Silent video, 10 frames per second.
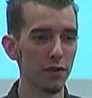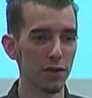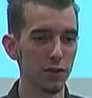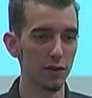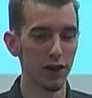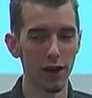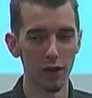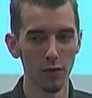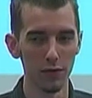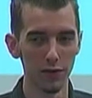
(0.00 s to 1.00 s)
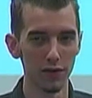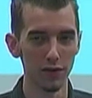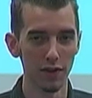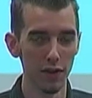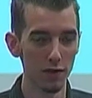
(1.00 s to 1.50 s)
you can do to help.
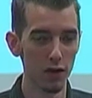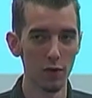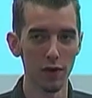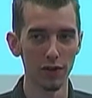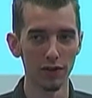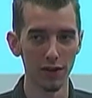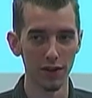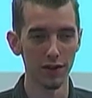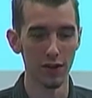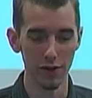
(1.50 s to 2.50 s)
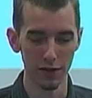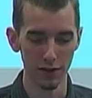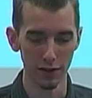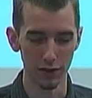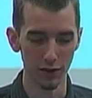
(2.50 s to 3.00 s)
There's no person that doesn't have
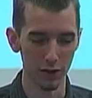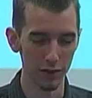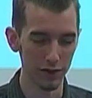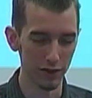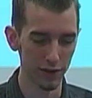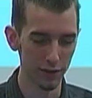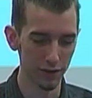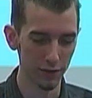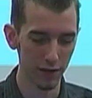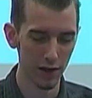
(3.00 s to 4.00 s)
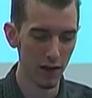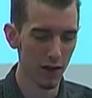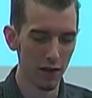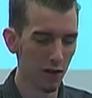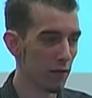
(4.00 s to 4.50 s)
anything to contribute to this.
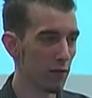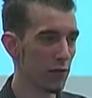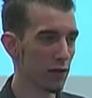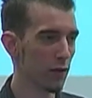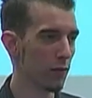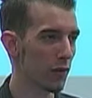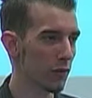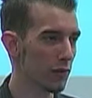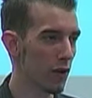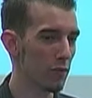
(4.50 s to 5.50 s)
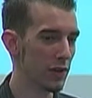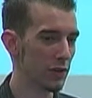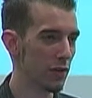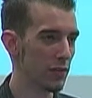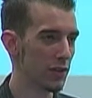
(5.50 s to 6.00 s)
And be normal. Don't
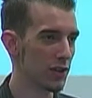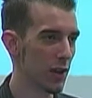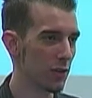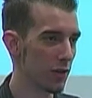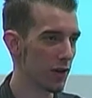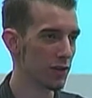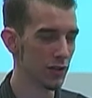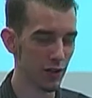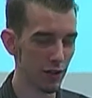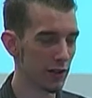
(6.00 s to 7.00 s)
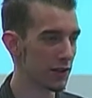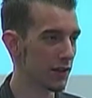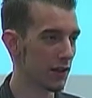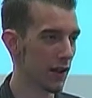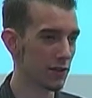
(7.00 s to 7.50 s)
be ashamed to wear the shirt.
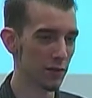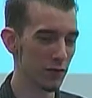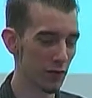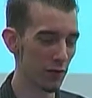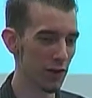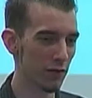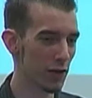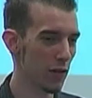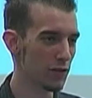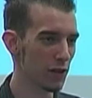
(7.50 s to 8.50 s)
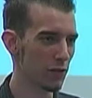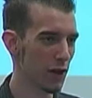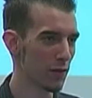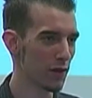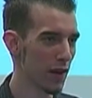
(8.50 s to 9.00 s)
As I'm sure many of you know, it's an
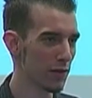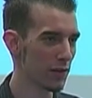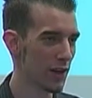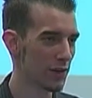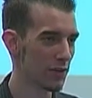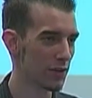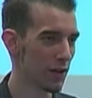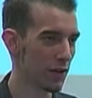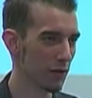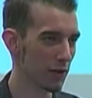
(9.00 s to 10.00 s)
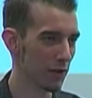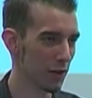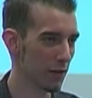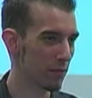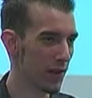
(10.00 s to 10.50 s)
incredible conversation starter. Whether you're
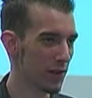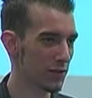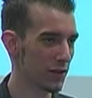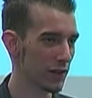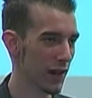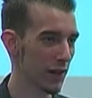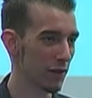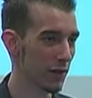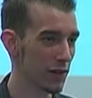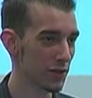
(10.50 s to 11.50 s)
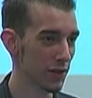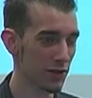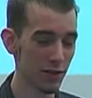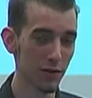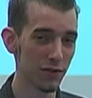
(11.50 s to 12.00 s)
on the bus, you're down at a
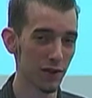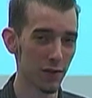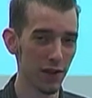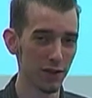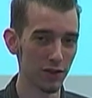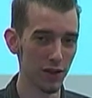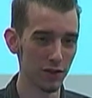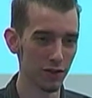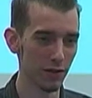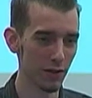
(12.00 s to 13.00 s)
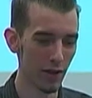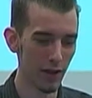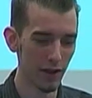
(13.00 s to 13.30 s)
restaurant, someone's going to come out and talk to you.